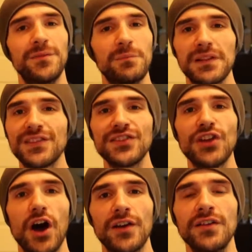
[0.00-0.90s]
Melissa
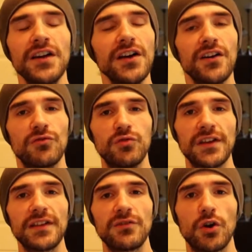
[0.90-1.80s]
Dawn
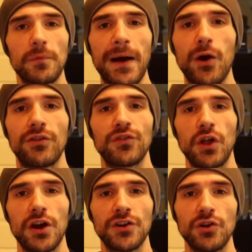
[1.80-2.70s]
really wrote a powerful
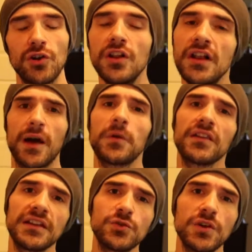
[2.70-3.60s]
article. I'm going
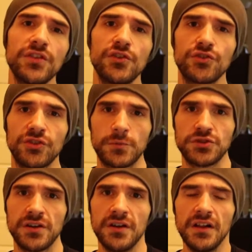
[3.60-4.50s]
to link to it in the
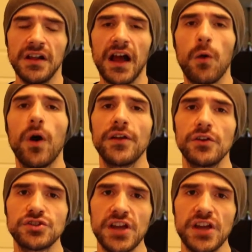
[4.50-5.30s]
description. I want you to